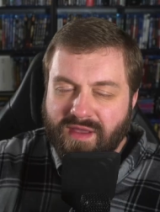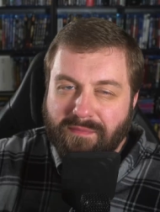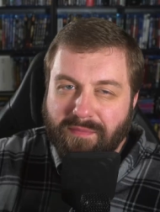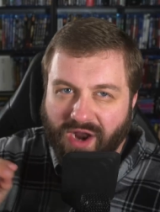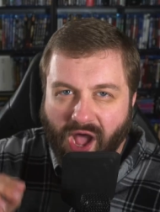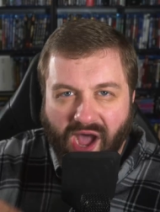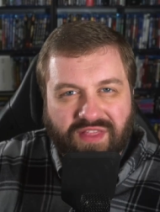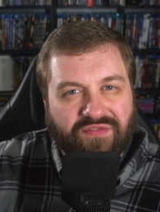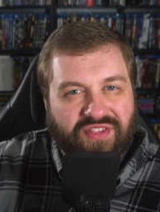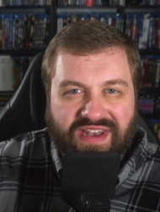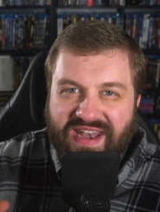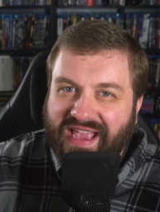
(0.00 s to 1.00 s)
But all
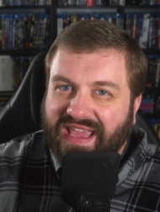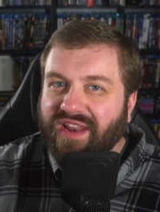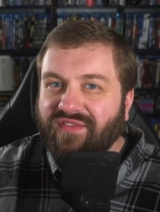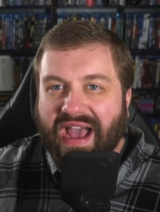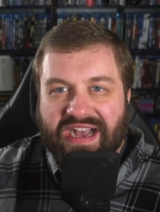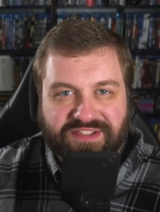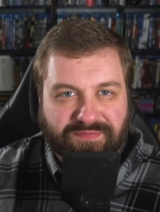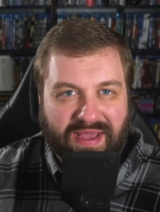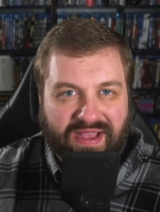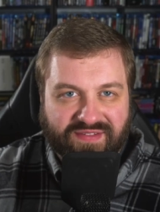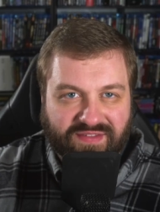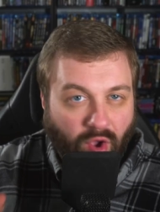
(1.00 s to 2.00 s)
of the negative
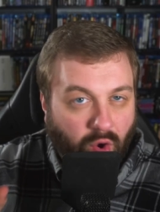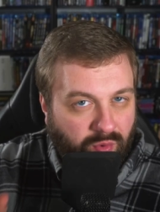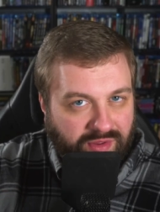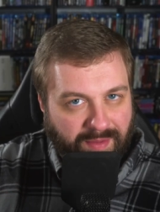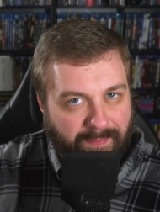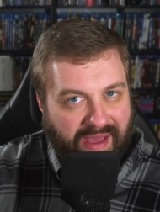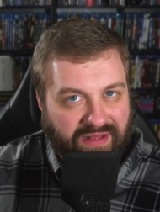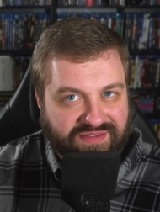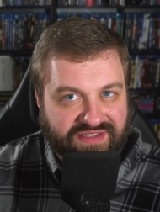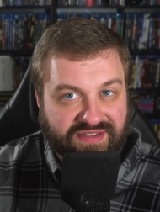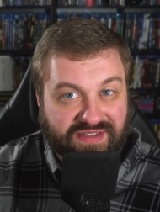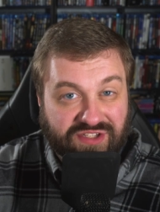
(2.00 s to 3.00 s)
aspects, tonal
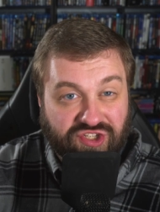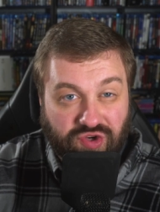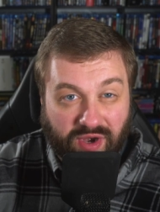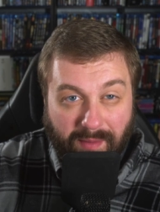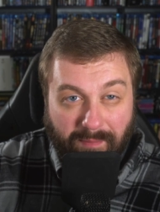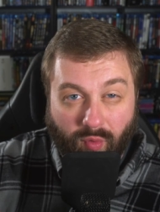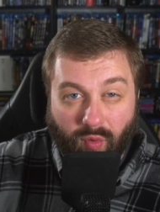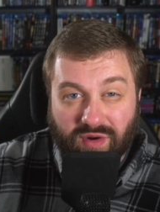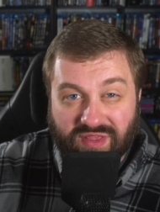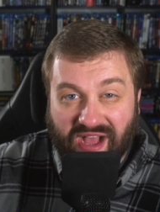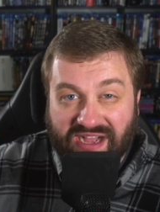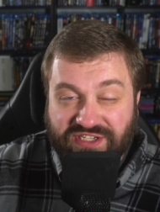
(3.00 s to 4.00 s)
imbalances, and straight up poor
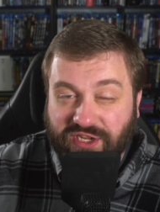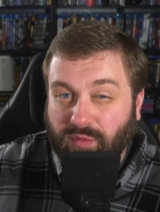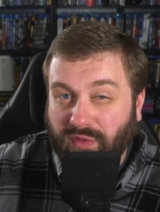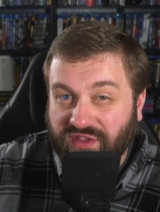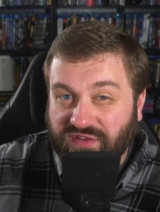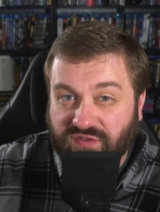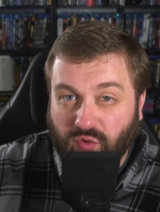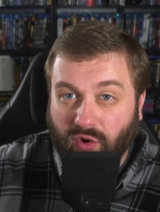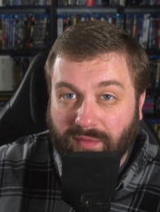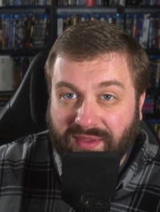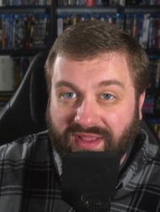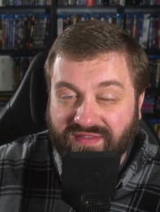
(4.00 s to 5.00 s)
logic within
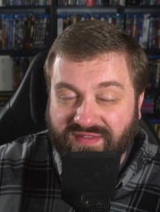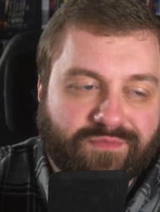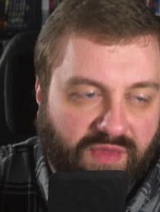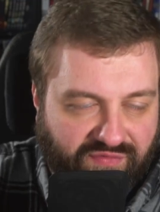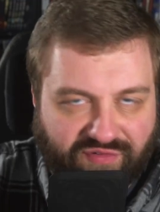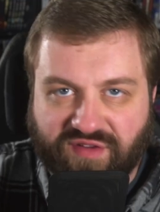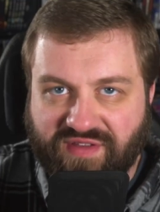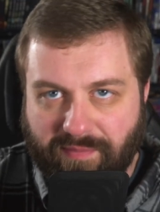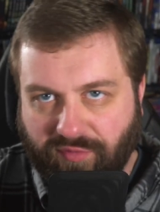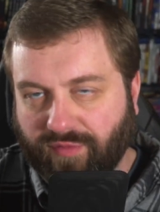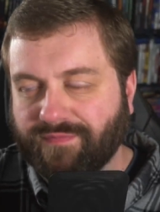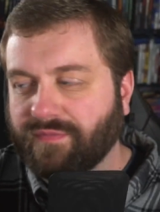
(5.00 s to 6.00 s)
story beats, for
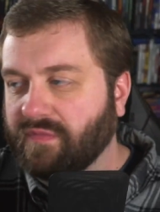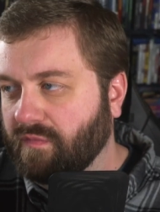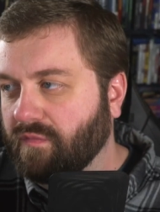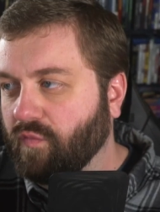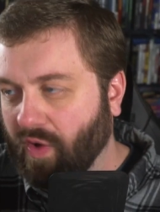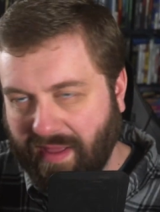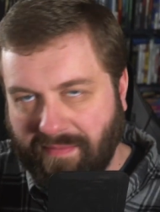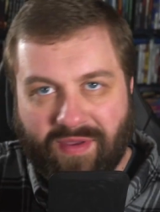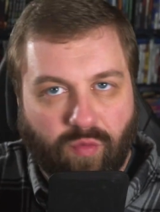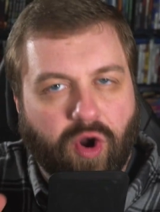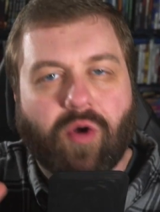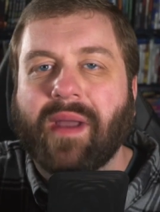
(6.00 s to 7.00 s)
example, what I mean,
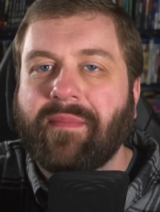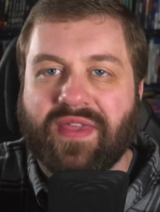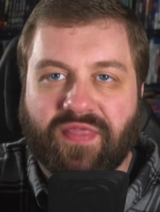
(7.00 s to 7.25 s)
what do I mean?